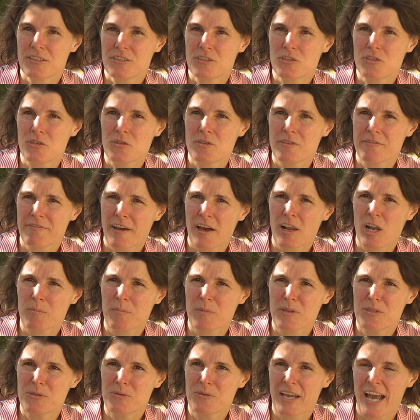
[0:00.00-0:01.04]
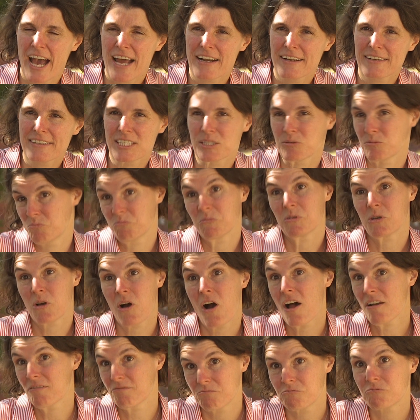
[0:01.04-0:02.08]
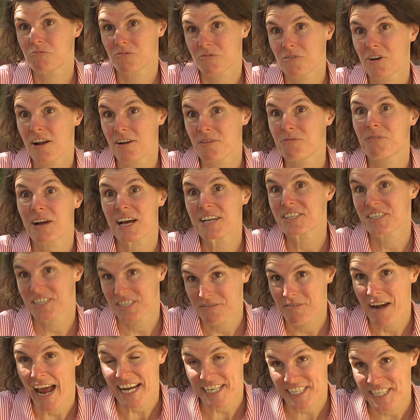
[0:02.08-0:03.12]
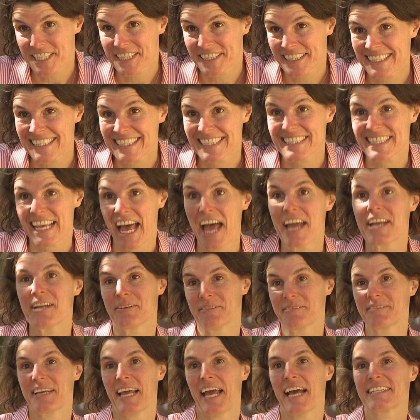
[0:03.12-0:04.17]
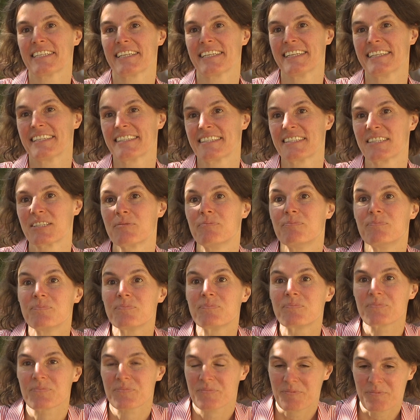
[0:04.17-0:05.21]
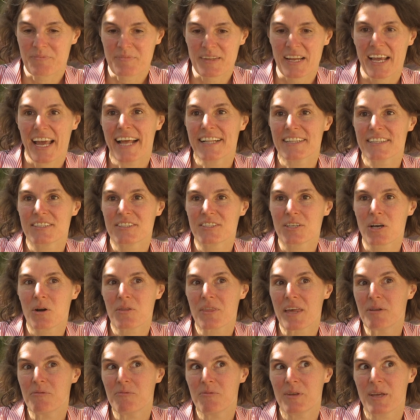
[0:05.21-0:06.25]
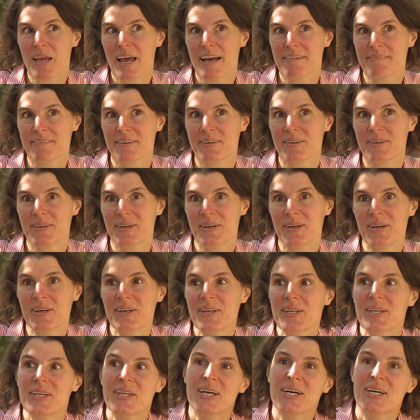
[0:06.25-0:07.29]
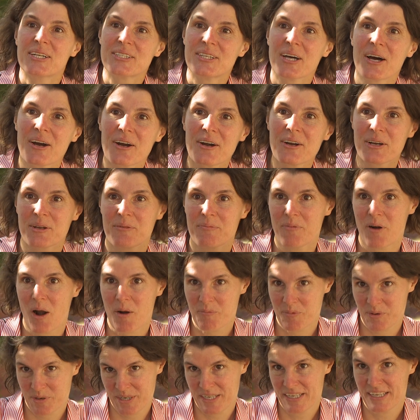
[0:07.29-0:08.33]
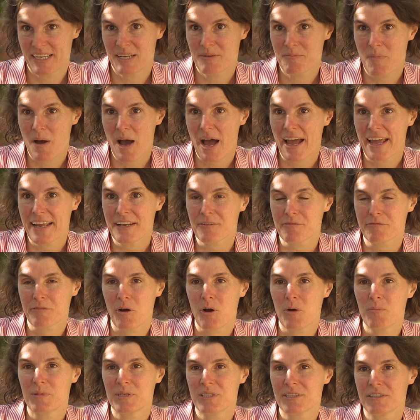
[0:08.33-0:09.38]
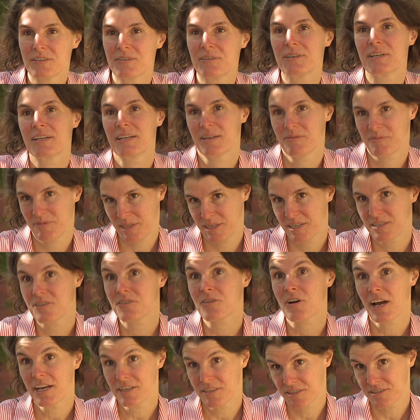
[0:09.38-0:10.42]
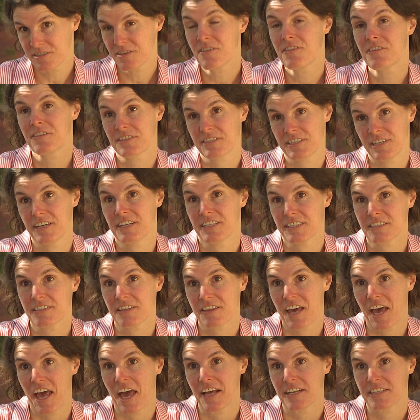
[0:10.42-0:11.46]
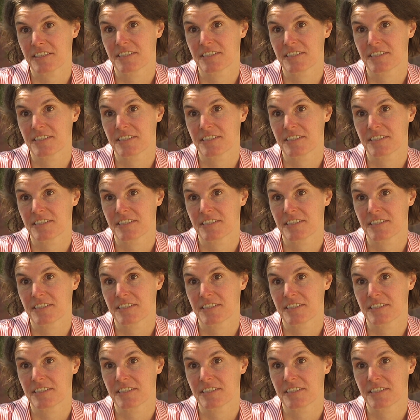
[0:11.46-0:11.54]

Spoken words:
to develop a new catalyst. We call it a rational design of catalysts. And so then we have a target property in mind of our material, and we can try to synthesize that.